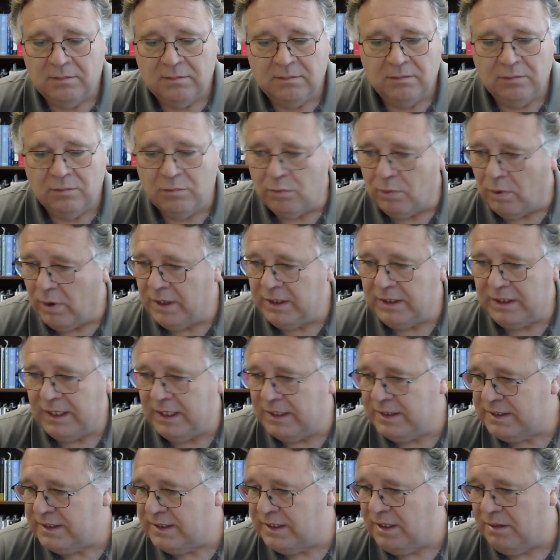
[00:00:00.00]
one
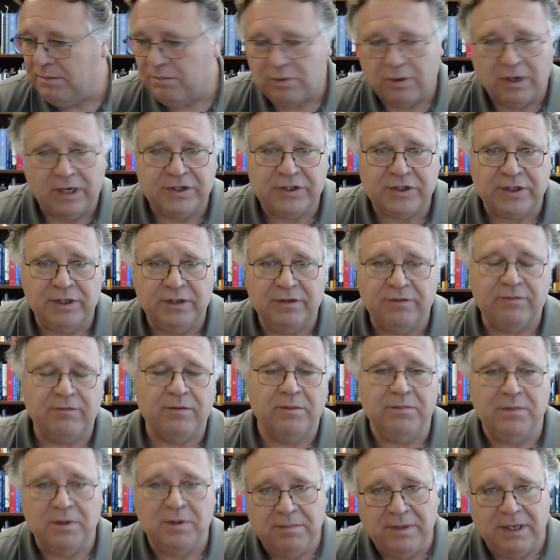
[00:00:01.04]
gets the impression
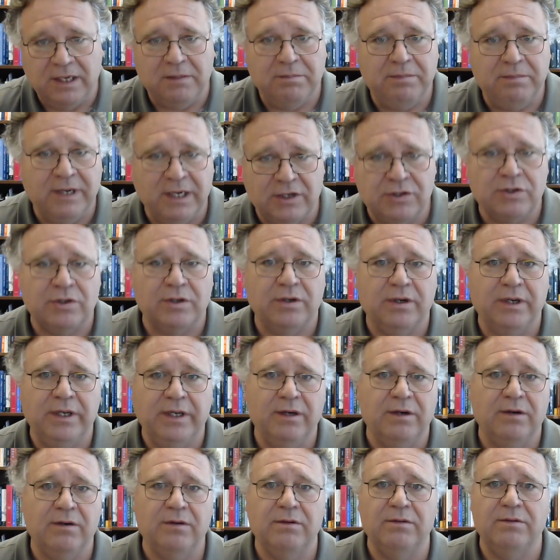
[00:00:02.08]
from the big picture
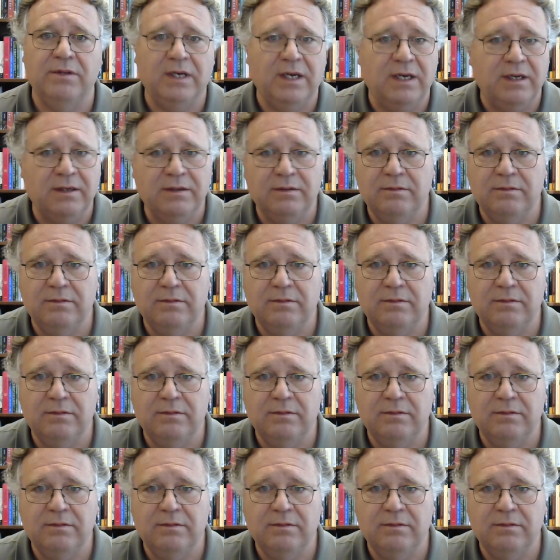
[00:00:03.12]
here that,